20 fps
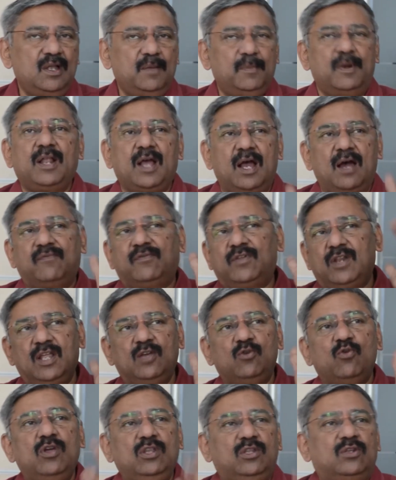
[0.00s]
But after I
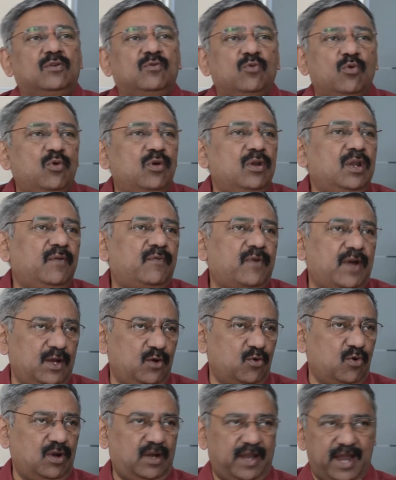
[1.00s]
go through Google, if I
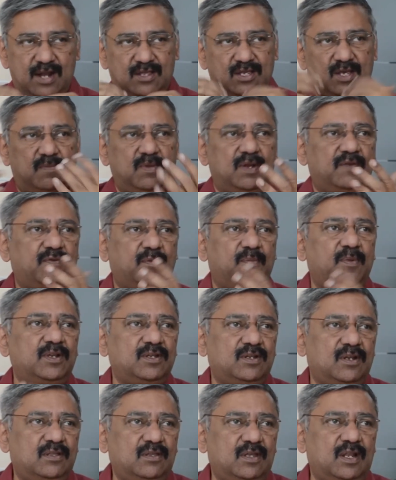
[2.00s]
don't get some information,